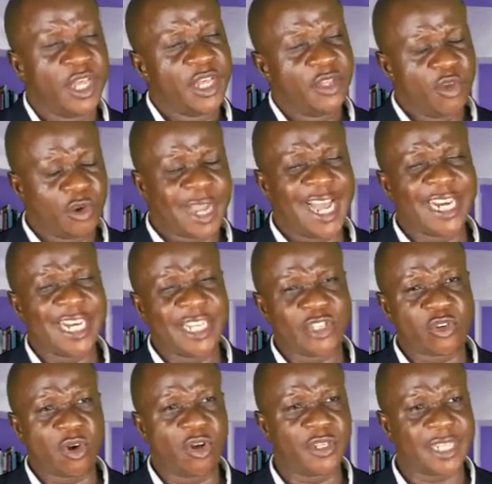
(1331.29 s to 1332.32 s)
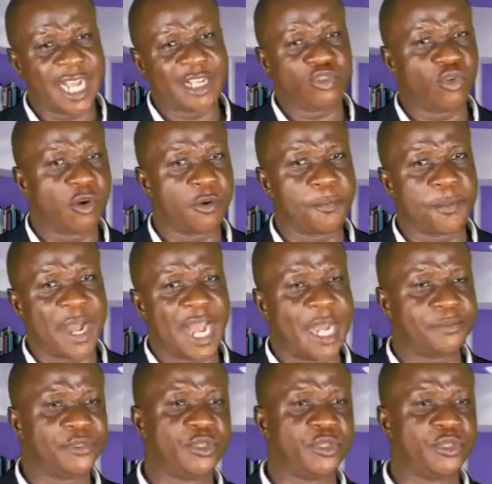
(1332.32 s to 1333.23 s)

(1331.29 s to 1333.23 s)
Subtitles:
you can discuss that one perhaps